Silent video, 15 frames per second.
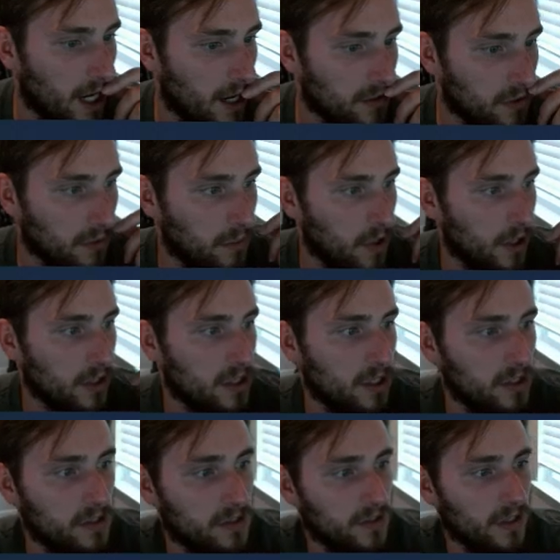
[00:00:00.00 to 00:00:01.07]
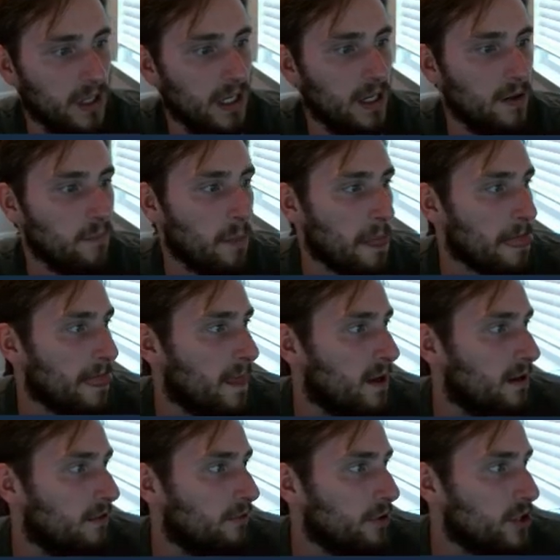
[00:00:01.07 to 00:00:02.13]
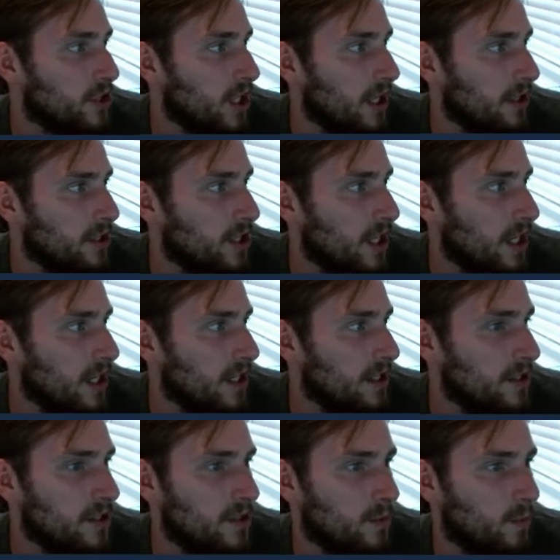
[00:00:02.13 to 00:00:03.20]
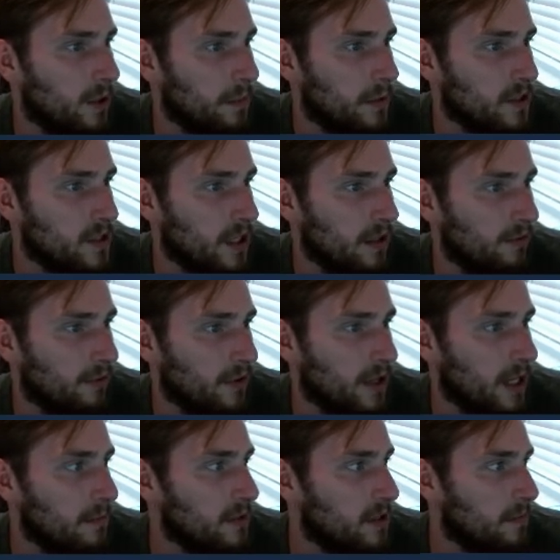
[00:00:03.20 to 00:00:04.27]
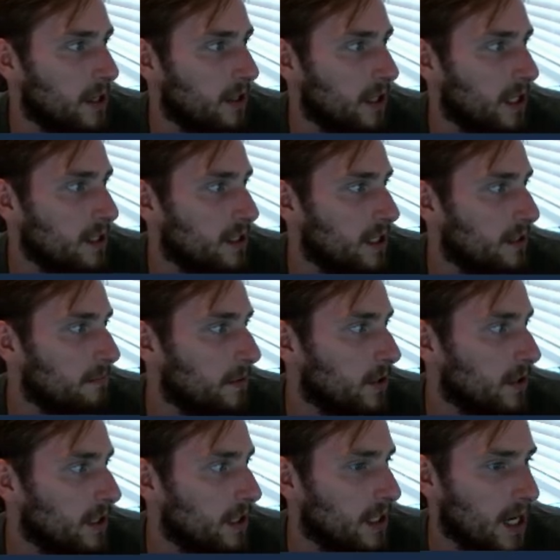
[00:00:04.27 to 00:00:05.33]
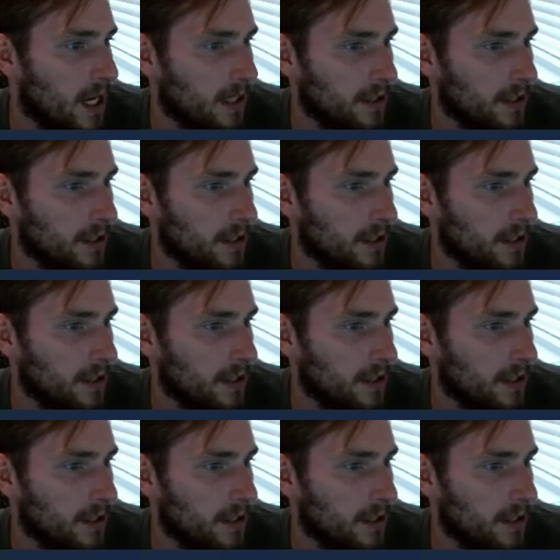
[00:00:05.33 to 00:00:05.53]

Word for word: cash flow margins. For share change, 1% for them is about $18 million.